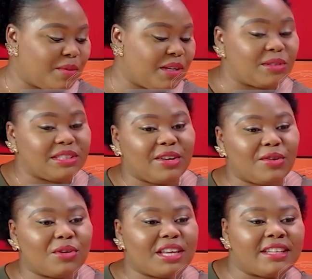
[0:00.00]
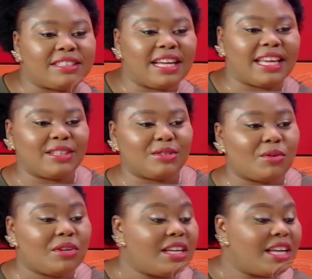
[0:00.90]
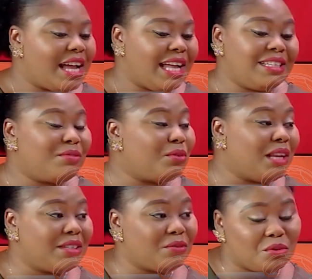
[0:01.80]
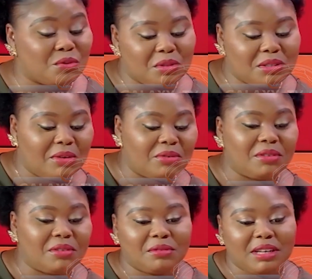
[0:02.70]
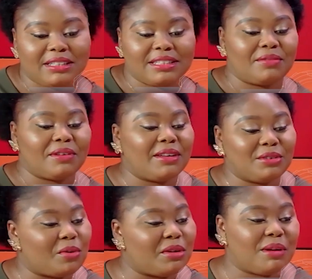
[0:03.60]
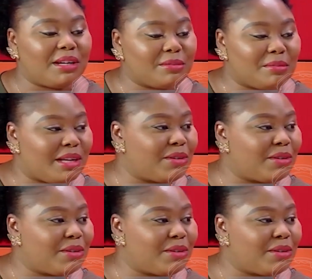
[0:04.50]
I was like, oh, we can start keto. I didn't even last for 2 weeks. I will not even lie myself. I just went back to my normal.